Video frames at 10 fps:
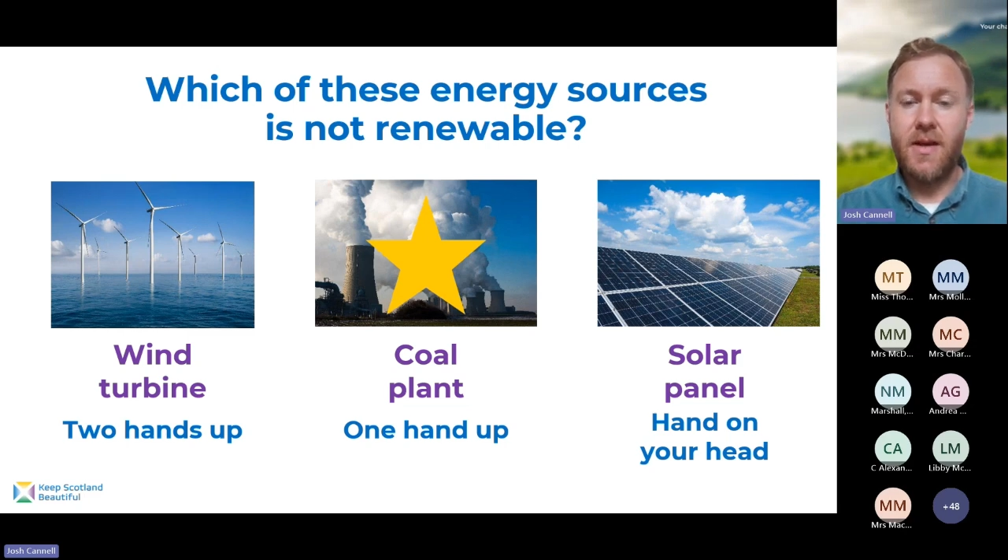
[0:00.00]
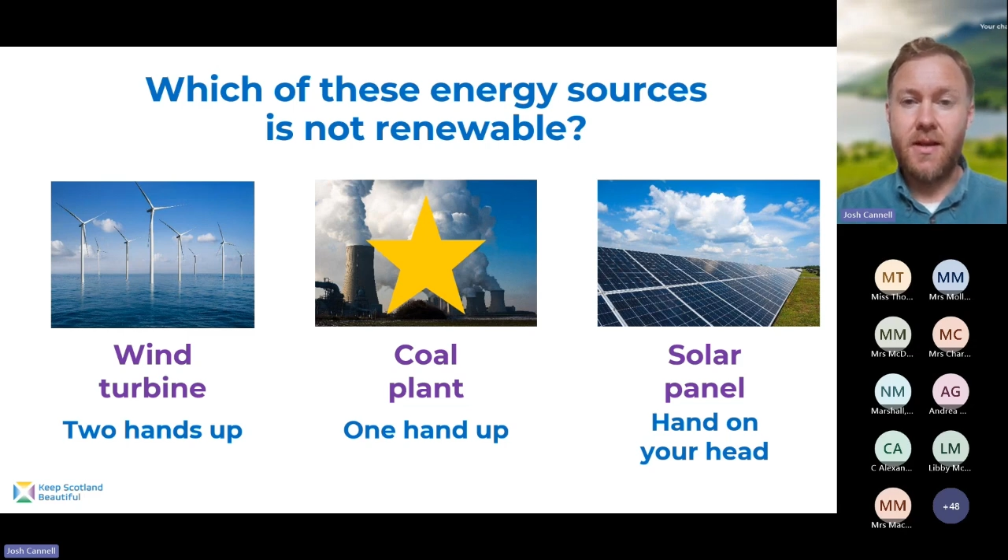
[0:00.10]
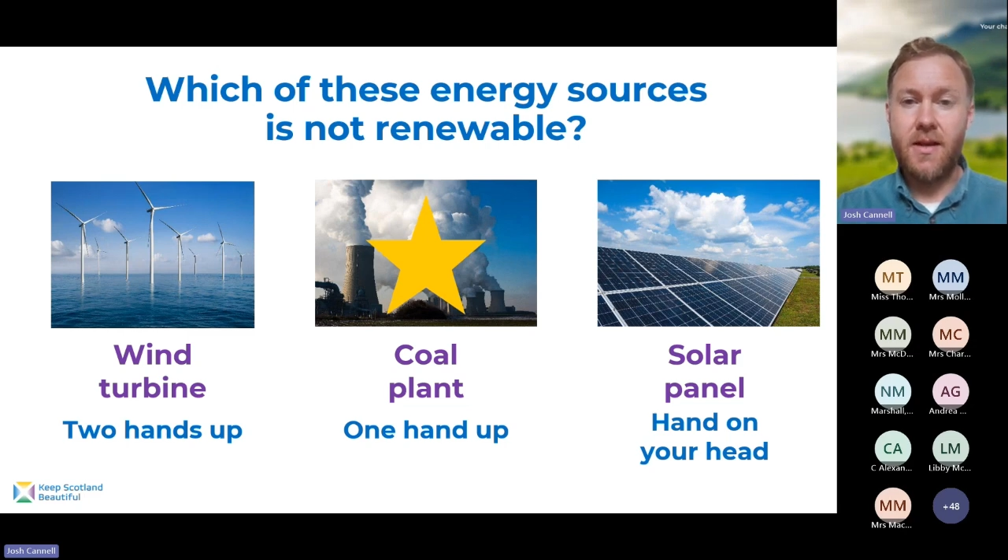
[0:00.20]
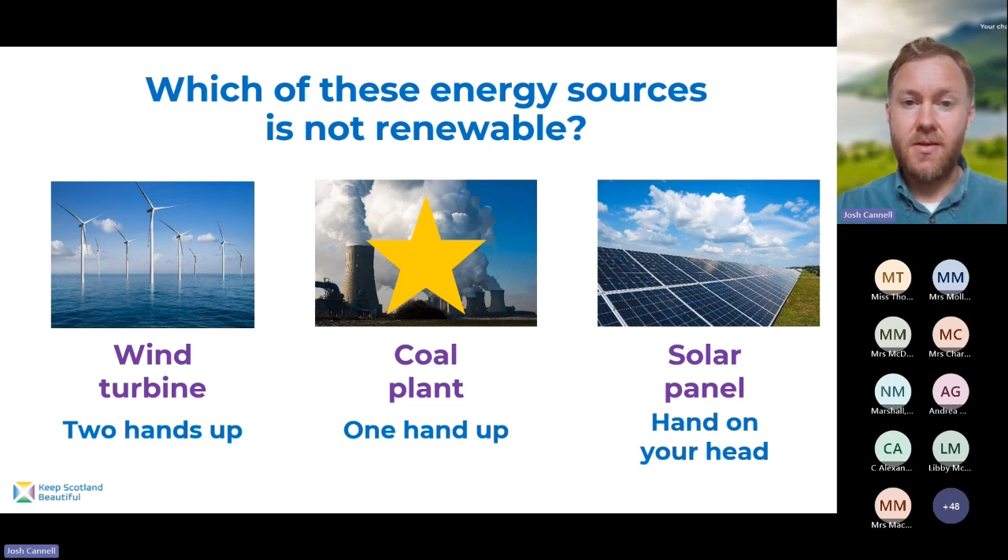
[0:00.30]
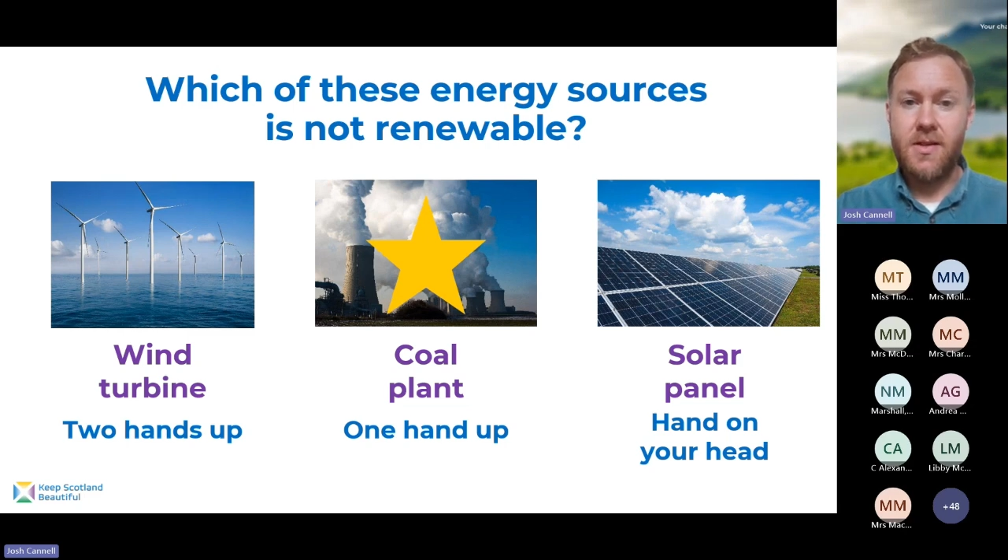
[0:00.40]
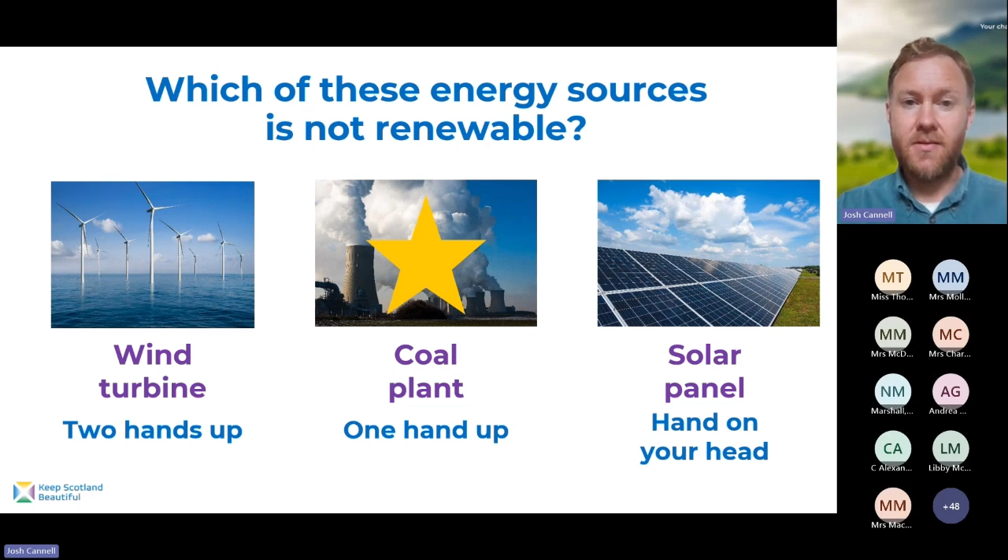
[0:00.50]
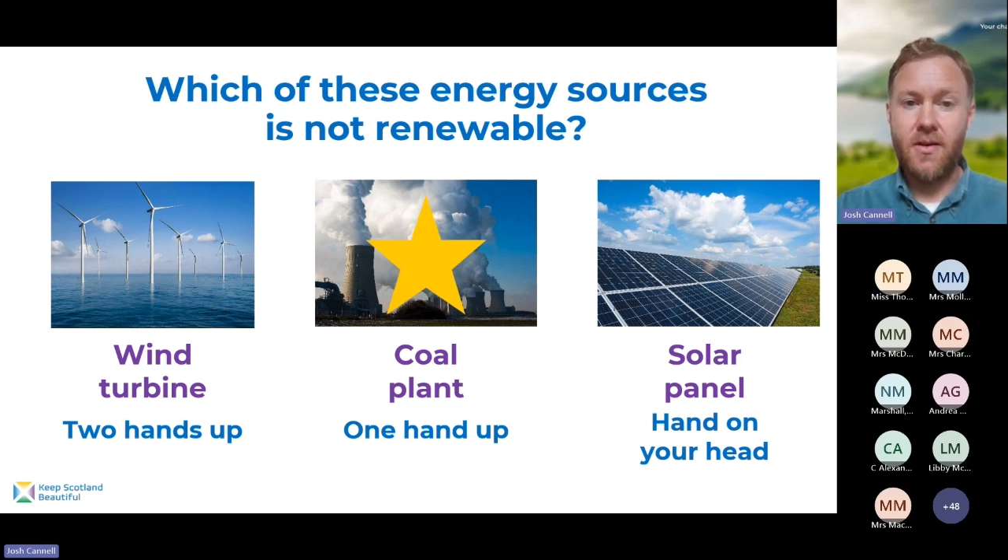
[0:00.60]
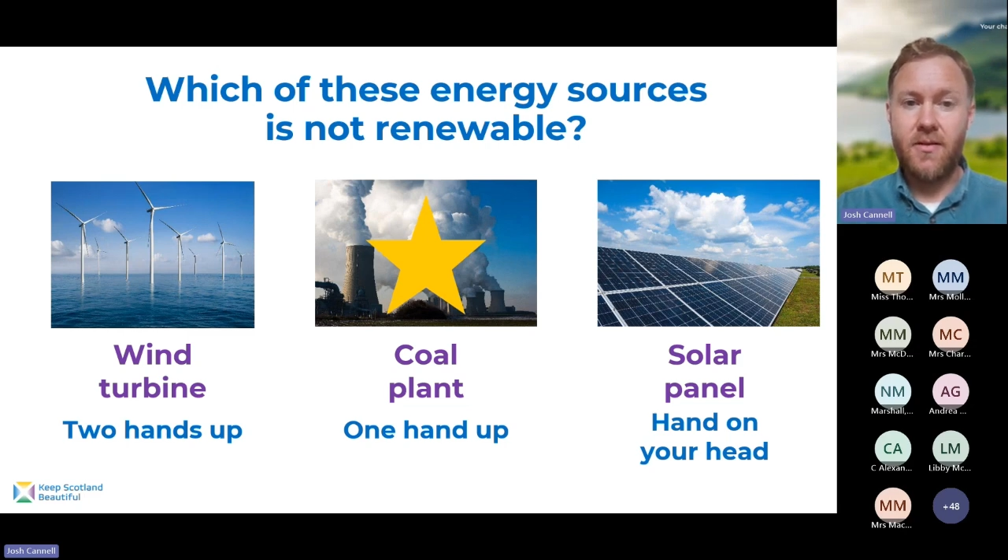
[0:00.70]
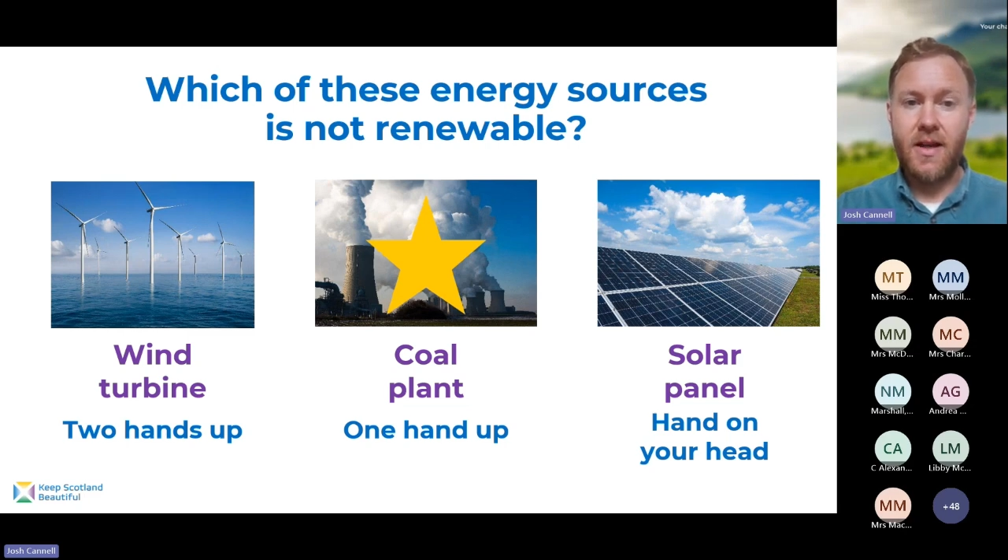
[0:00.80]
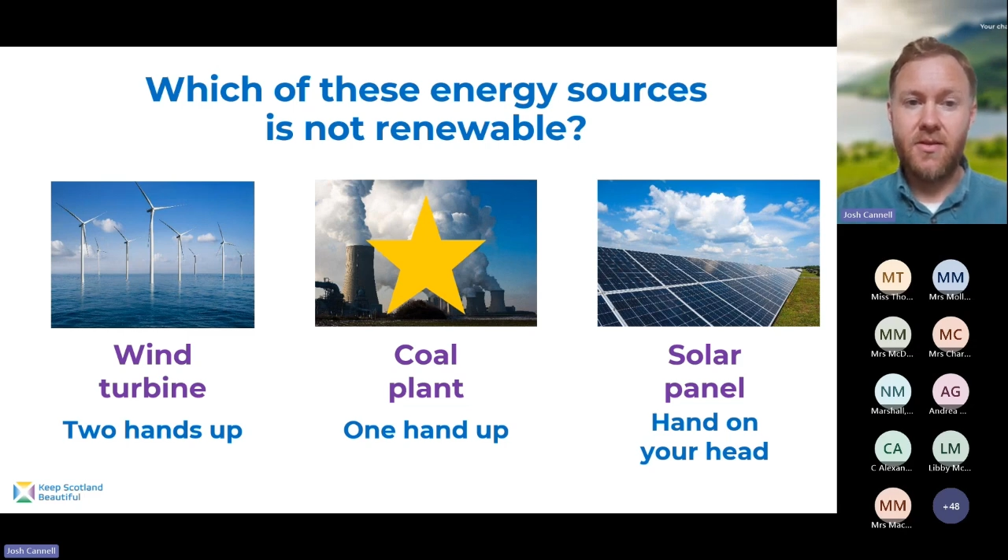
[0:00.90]
make lots
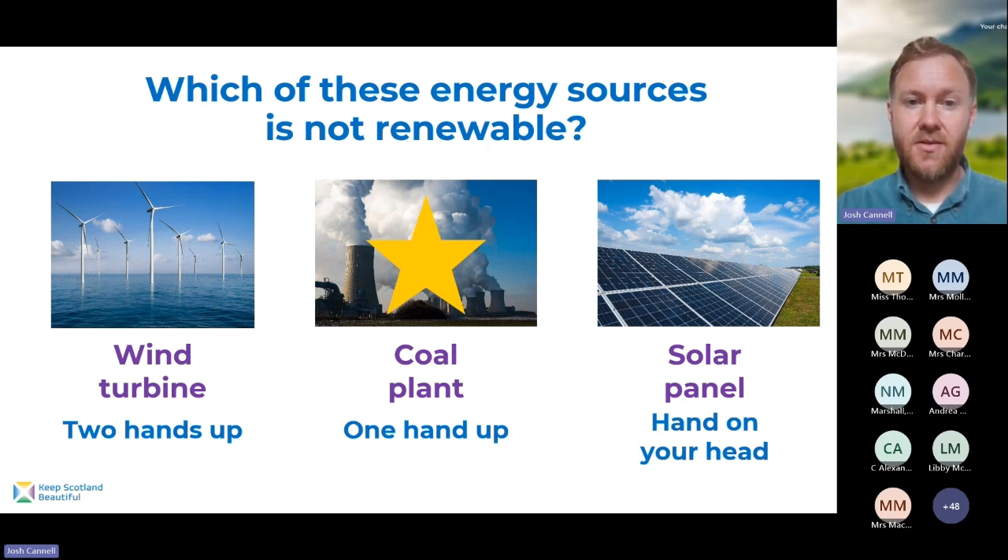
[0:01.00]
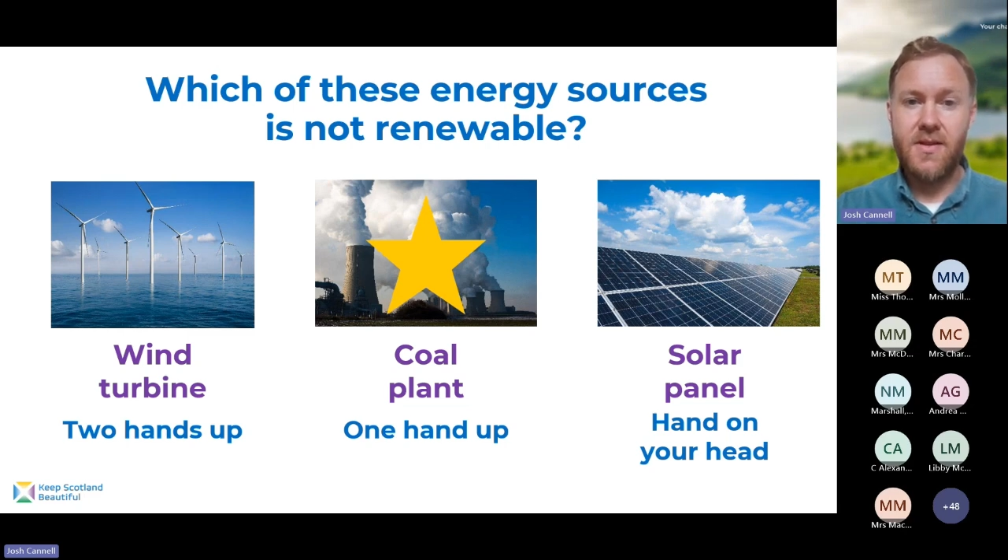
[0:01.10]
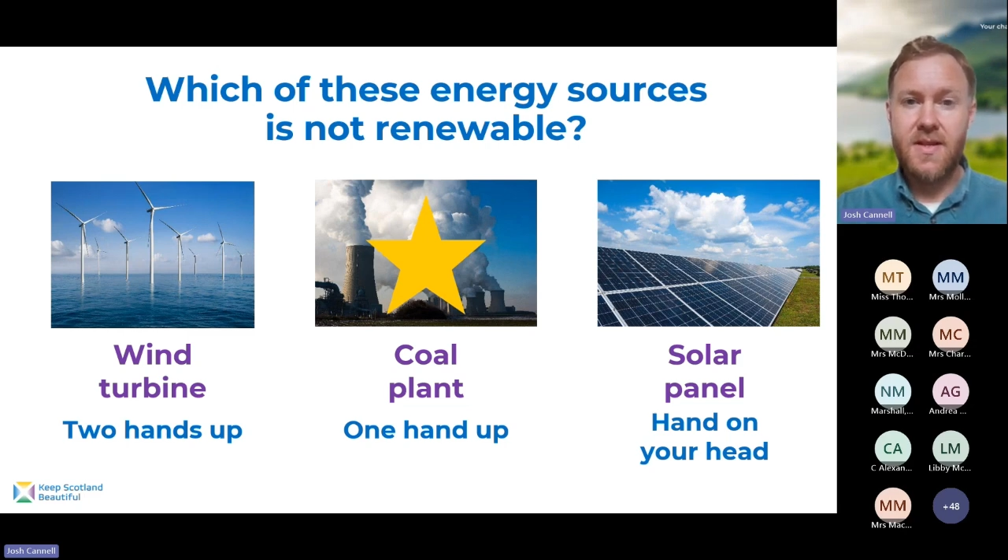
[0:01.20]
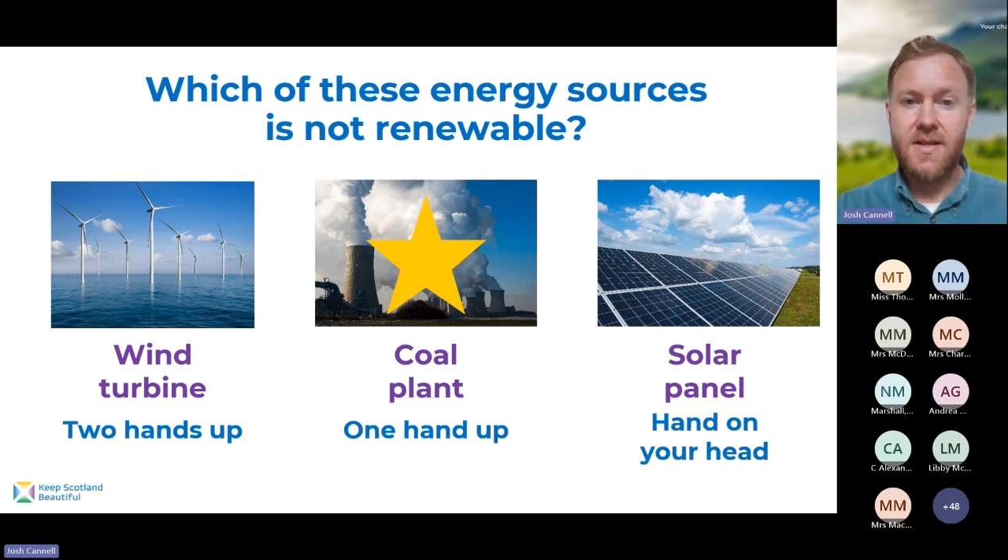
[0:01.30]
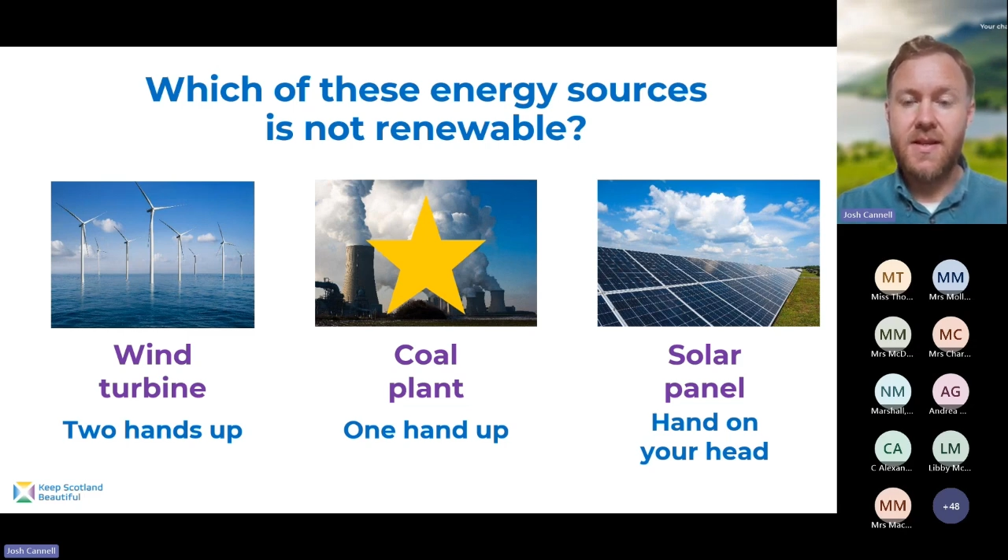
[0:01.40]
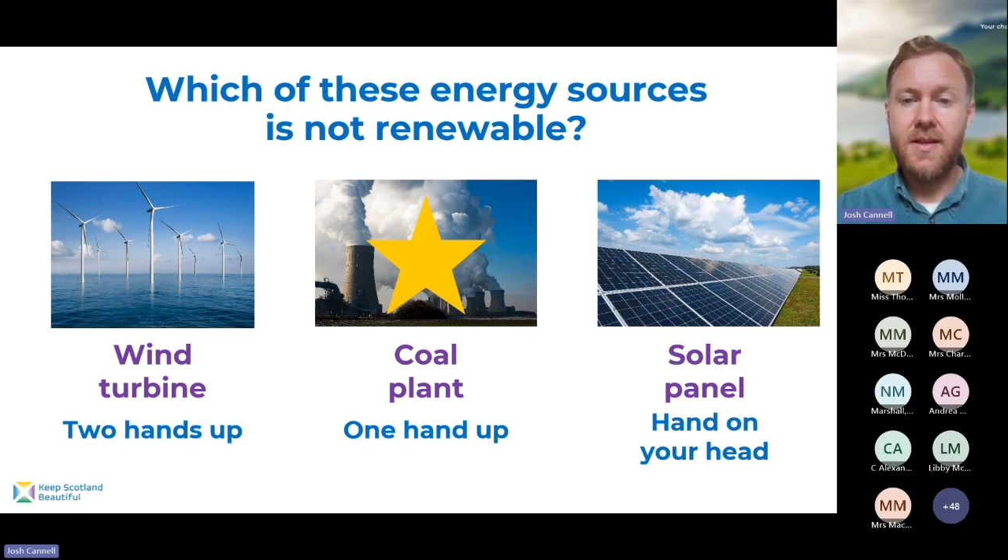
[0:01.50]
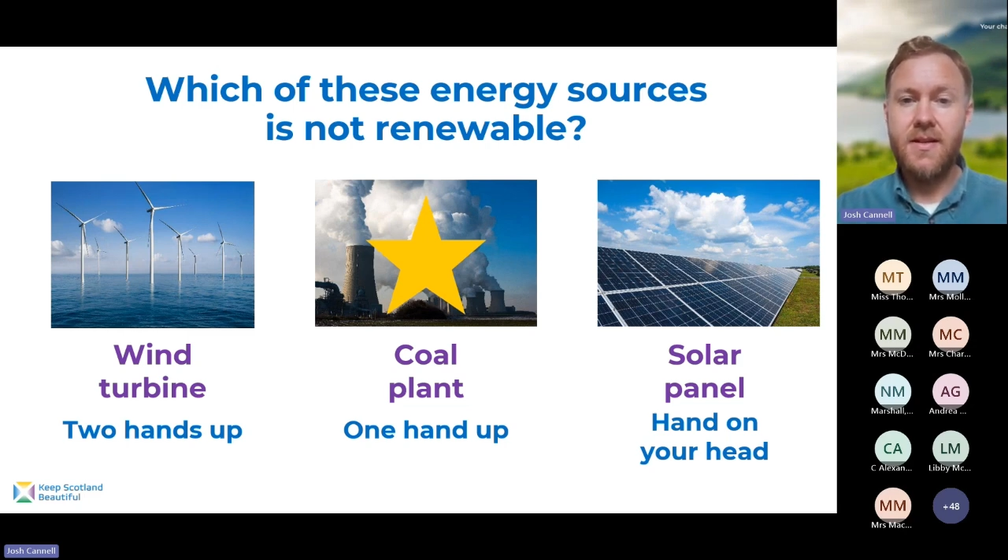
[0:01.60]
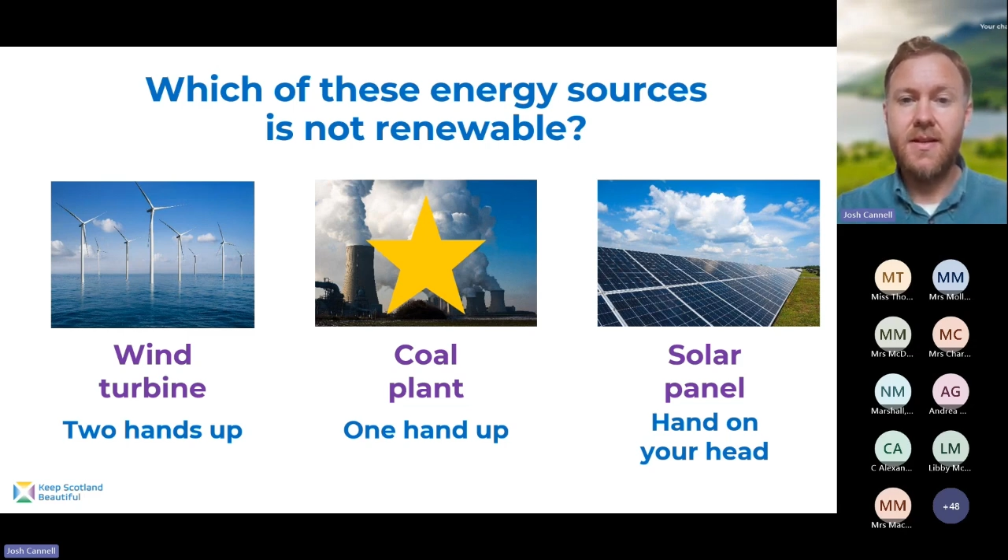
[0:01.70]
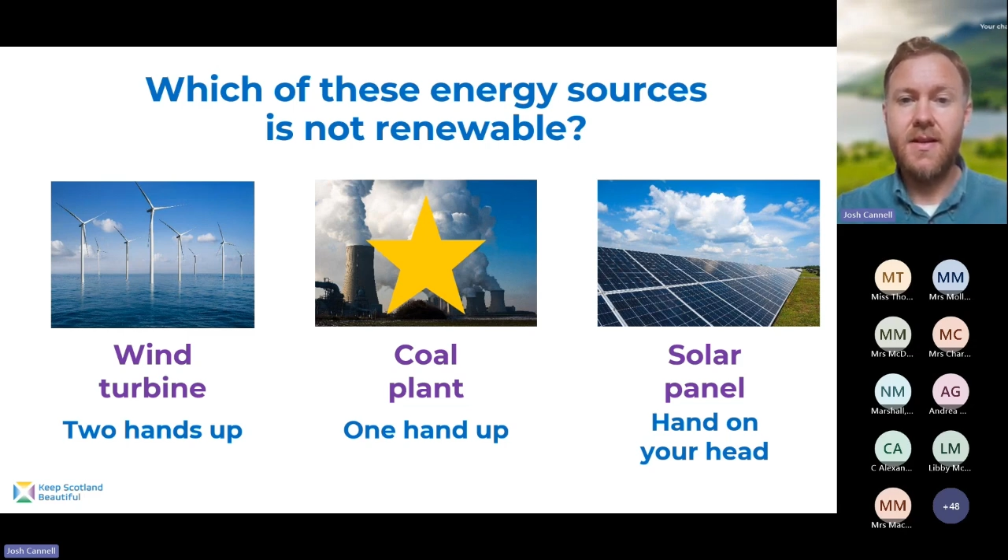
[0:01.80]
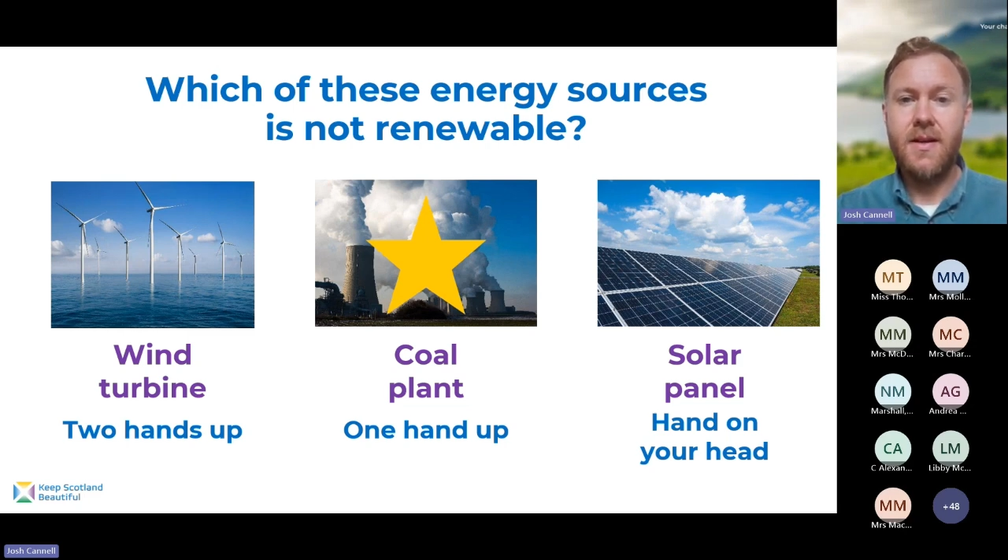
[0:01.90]
of our electricity.